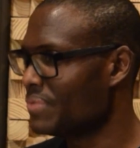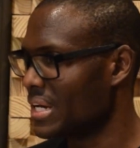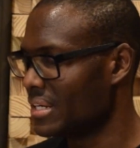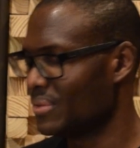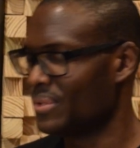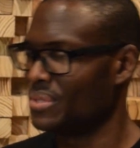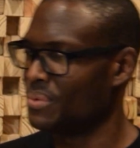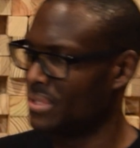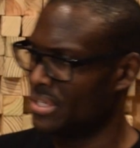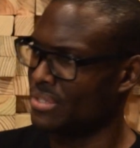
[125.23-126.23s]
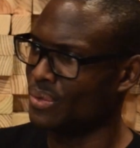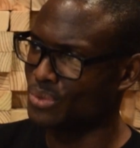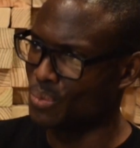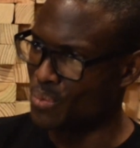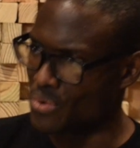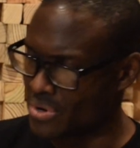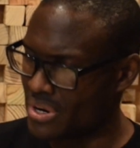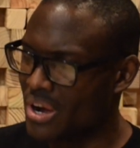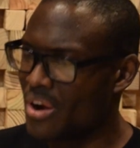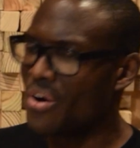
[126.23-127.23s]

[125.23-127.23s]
fight, or they will learn how to war,